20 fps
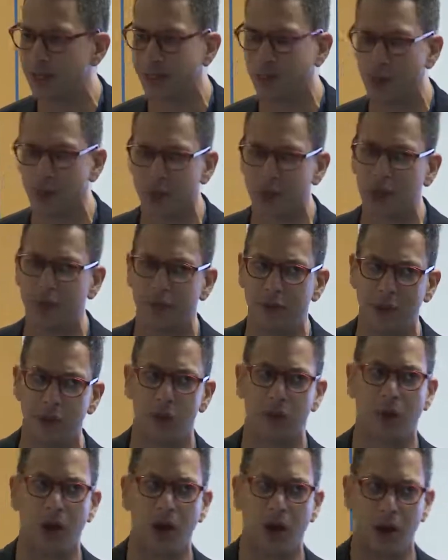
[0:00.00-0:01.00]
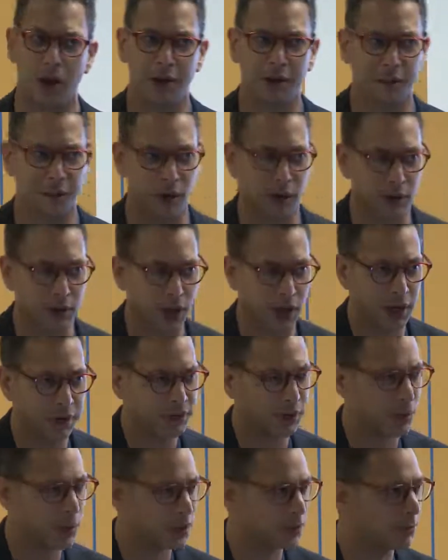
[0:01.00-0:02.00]
difficult to even use my iPhone. I
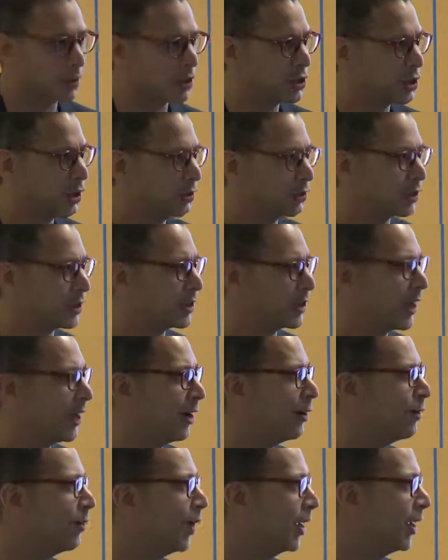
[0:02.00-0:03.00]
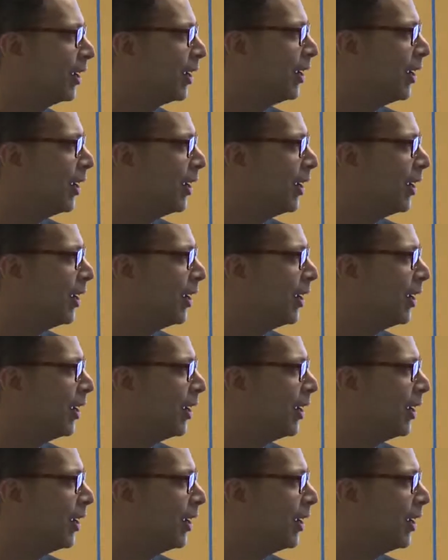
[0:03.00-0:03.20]
have to ask my children to help me.